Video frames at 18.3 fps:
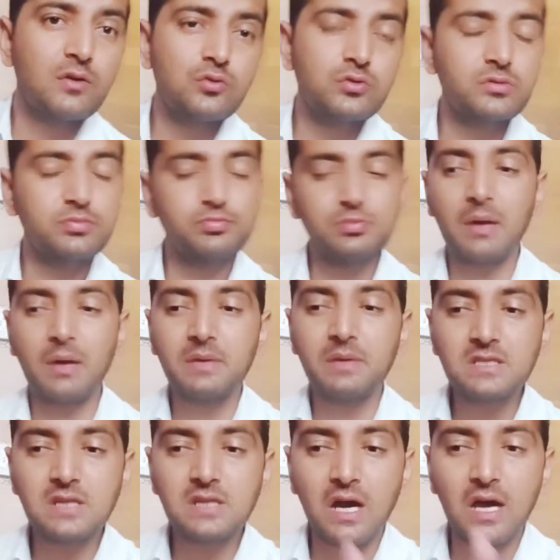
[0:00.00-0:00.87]
Usna
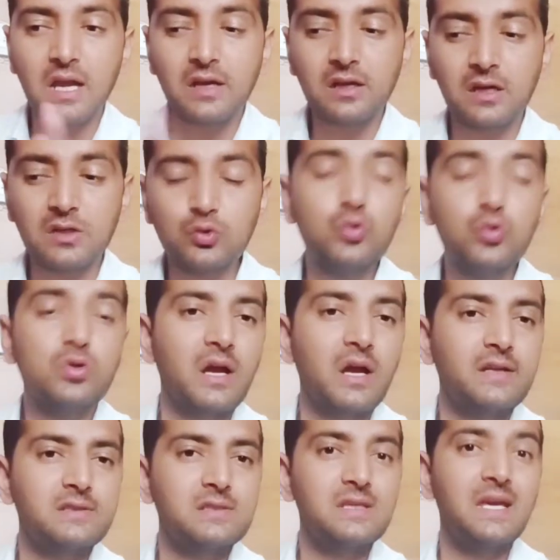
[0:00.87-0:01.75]
bichar dur
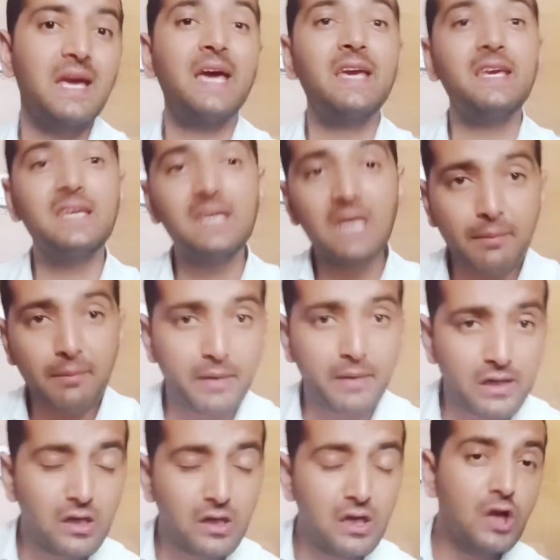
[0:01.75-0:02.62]
rakhti hai, ya
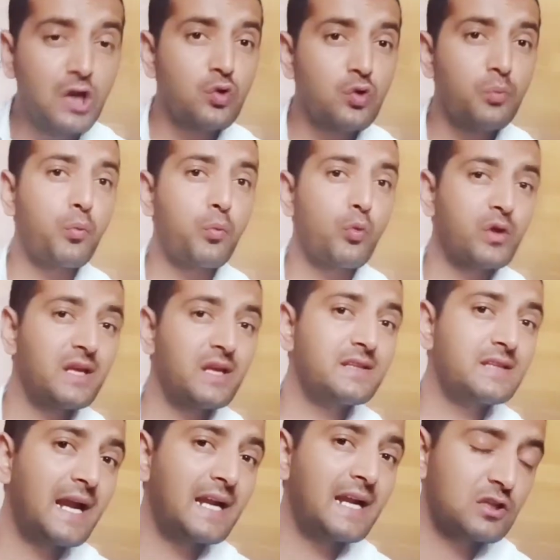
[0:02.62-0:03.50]
phir, to putting
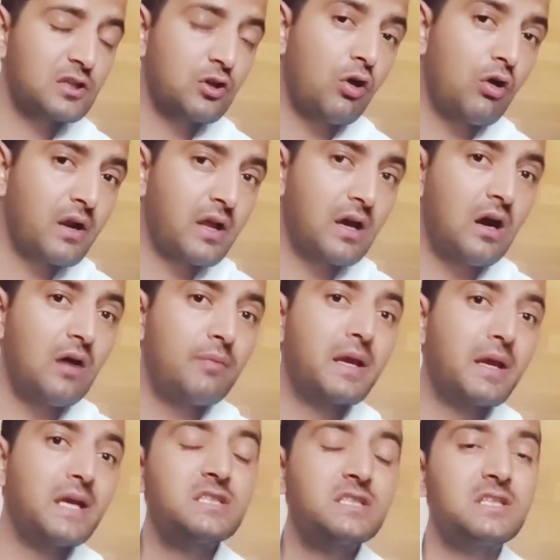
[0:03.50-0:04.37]
that thought
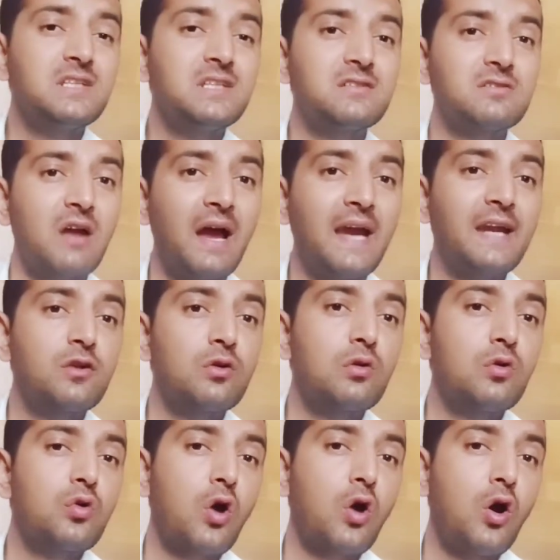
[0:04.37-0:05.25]
away, she tried to
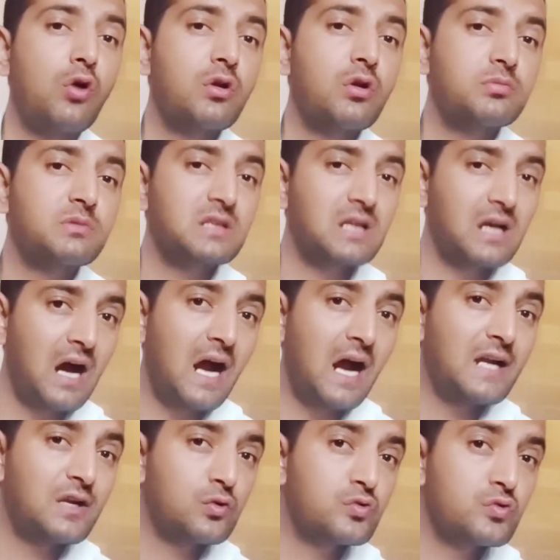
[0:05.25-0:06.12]
look out of the
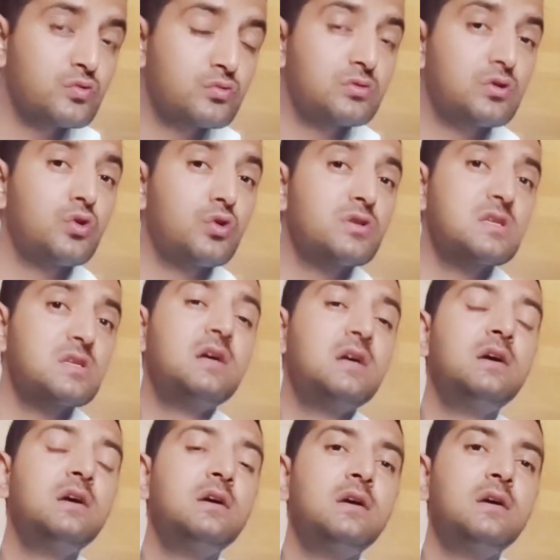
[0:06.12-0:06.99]
car to those
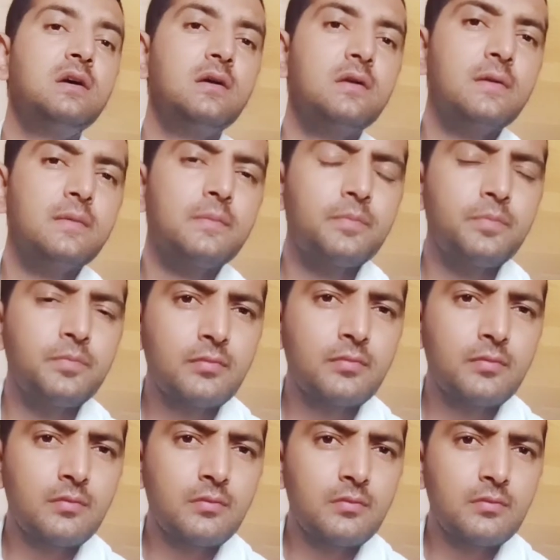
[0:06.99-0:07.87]

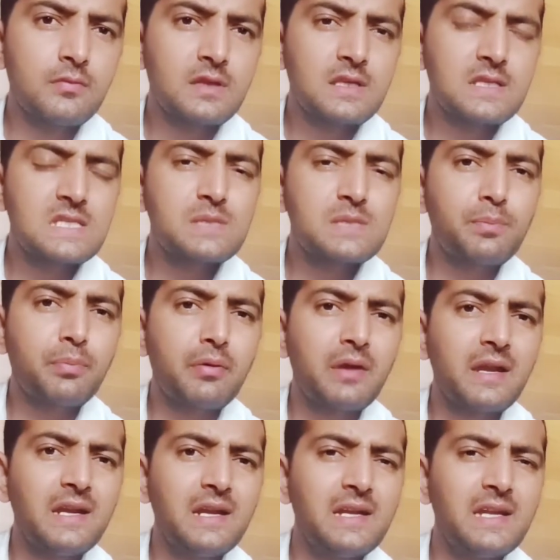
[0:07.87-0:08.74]

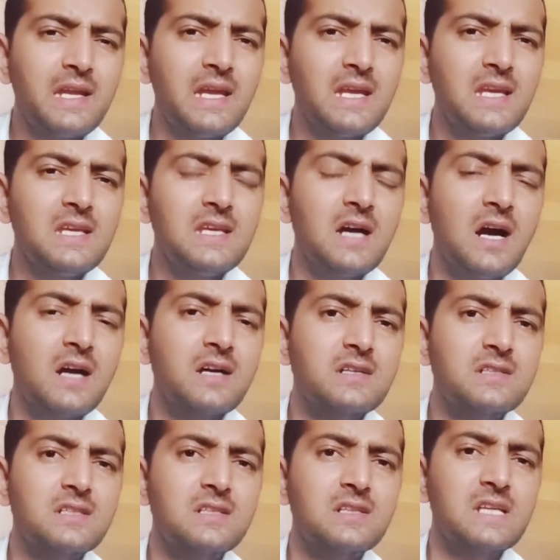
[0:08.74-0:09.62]
sprinting
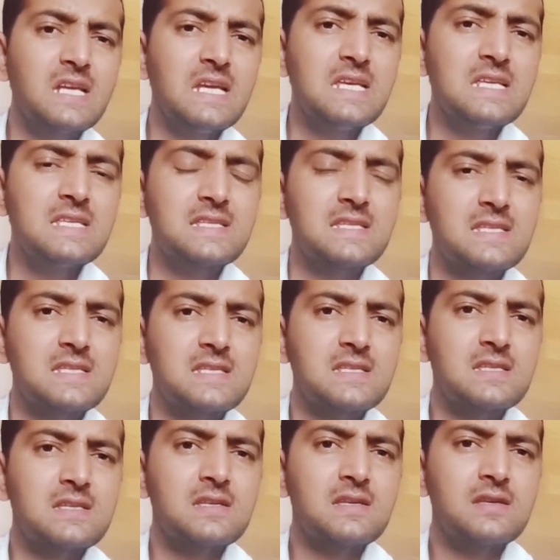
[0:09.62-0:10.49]
young trees
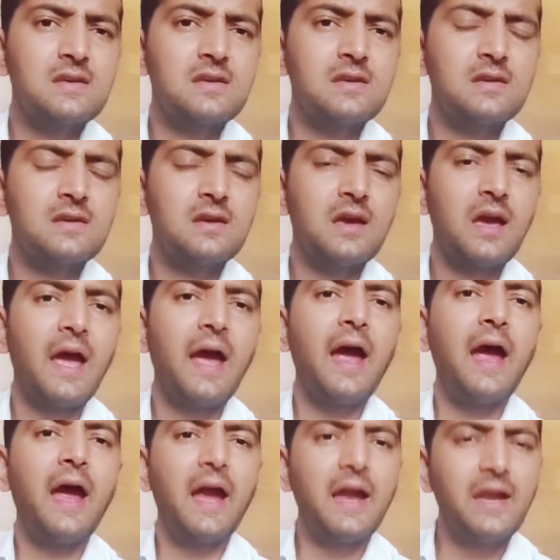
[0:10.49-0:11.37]

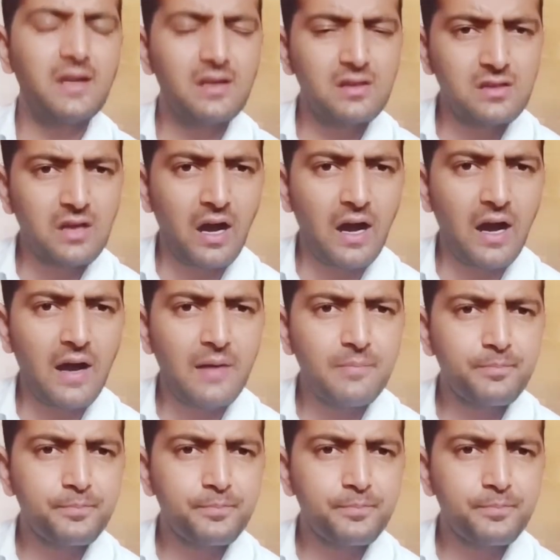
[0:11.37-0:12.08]
and the